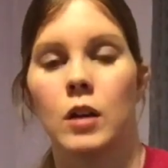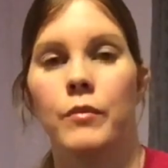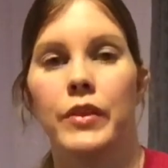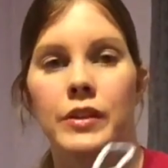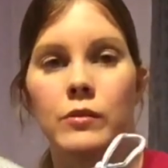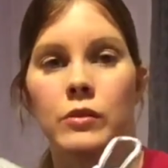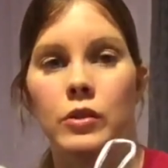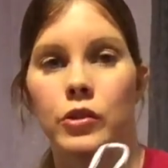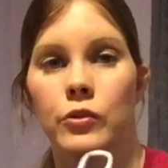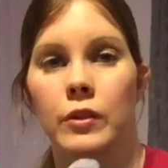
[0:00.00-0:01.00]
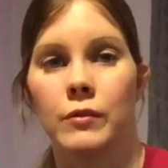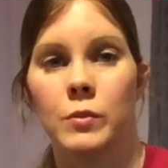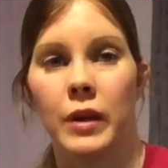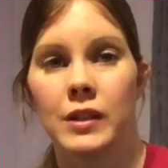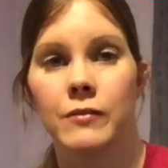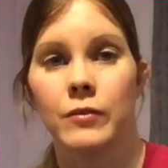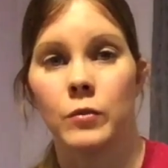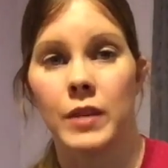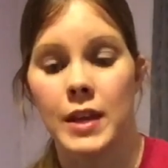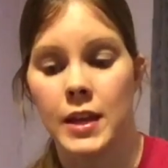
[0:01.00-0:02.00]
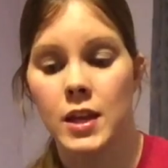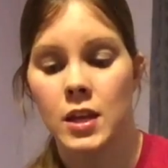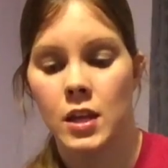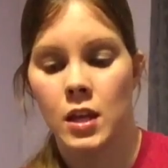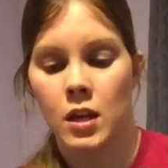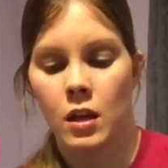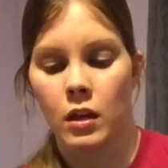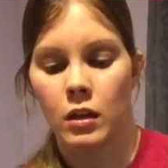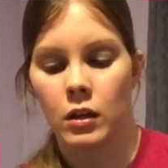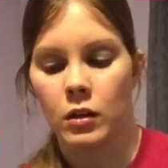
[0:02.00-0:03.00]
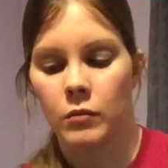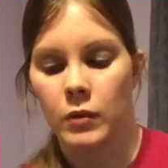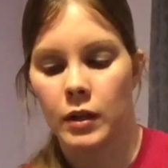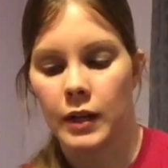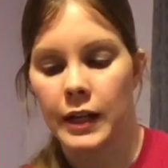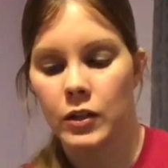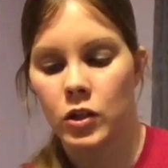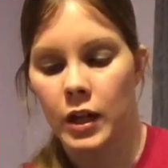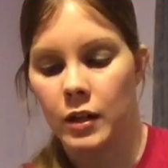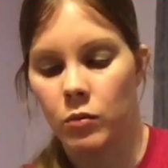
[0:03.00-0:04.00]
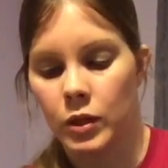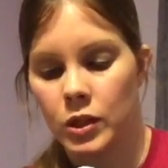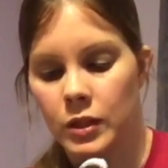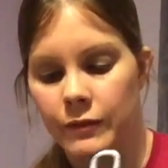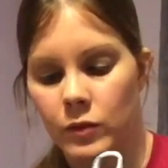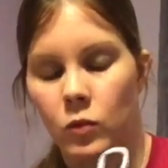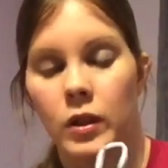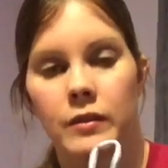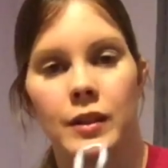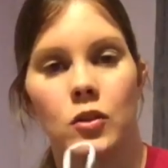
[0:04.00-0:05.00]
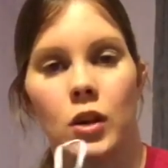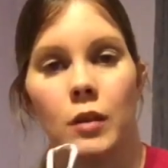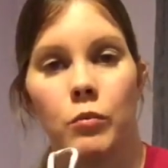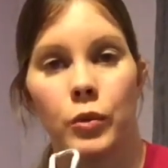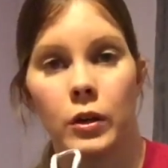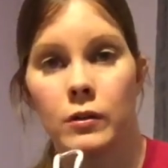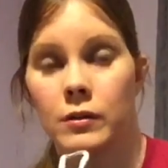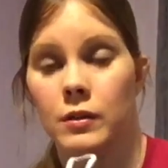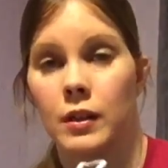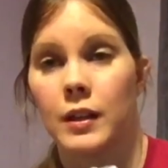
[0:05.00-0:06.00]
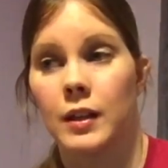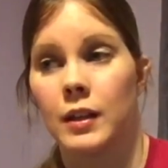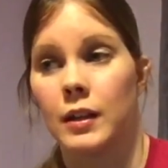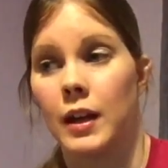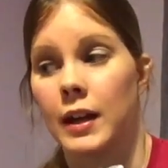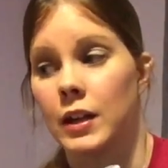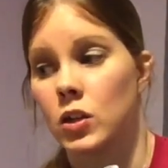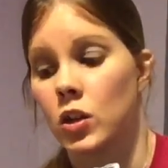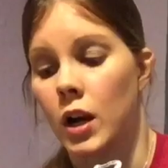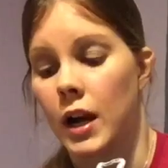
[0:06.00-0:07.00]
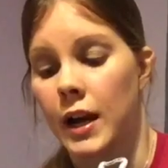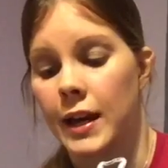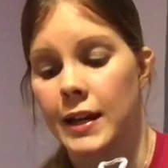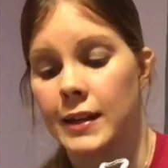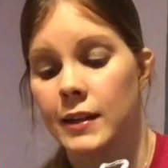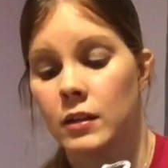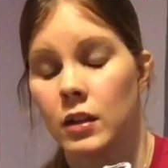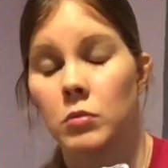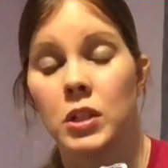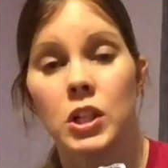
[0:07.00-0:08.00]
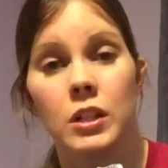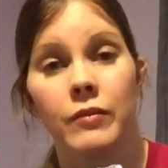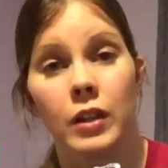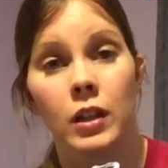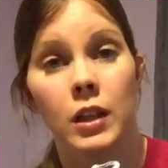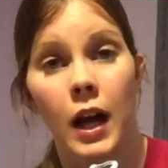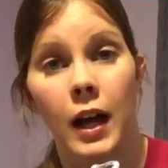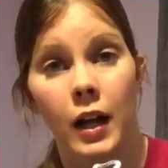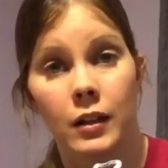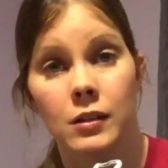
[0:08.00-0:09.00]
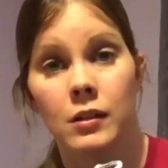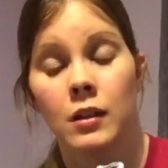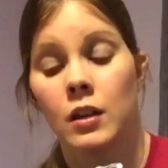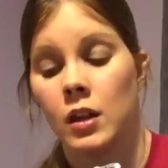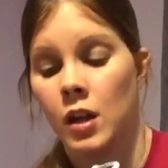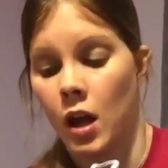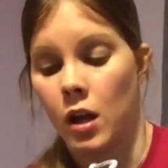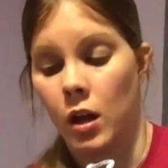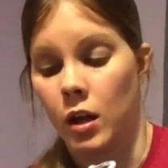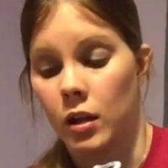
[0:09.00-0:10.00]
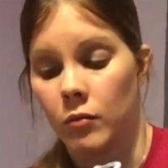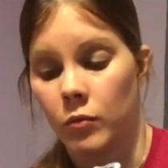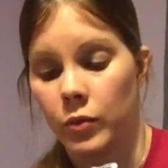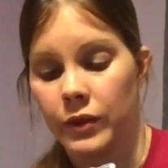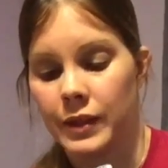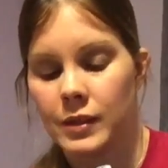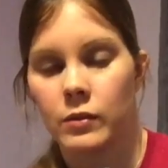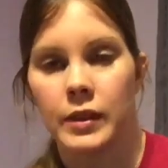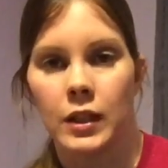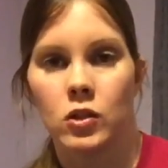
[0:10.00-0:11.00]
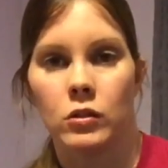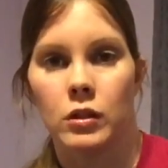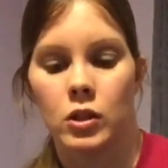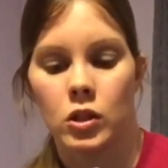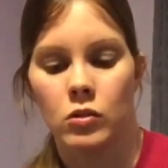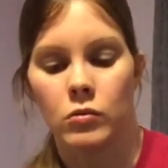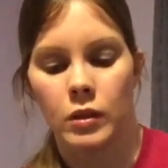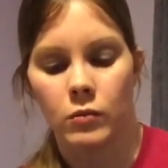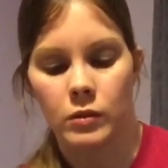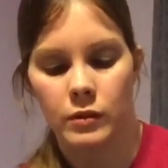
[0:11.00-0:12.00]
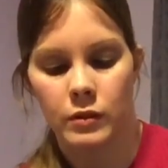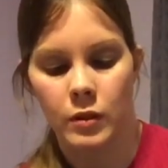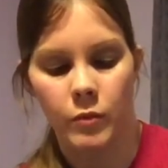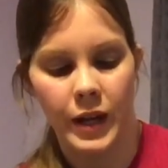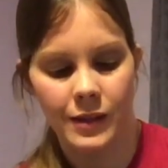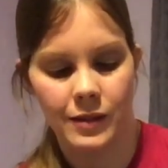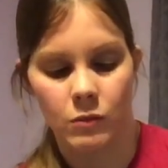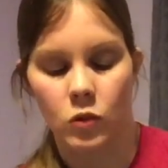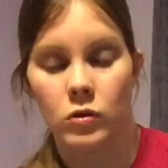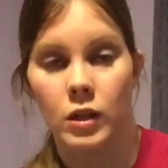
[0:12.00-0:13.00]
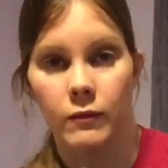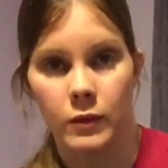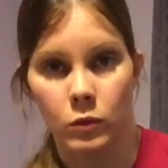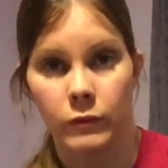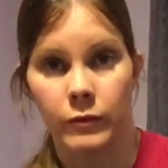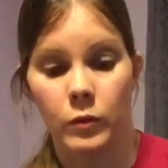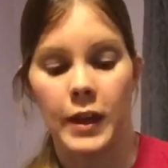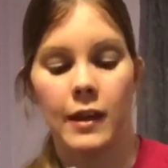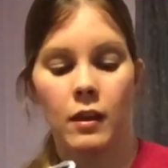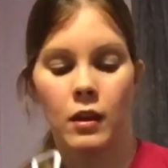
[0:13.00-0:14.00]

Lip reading: This was the shoe that was best for me. I tried a bunch of different ones. I tried Brooks, and I tried a bunch of different clogs, but this is actually the shoe that was the best and most comfortable for me.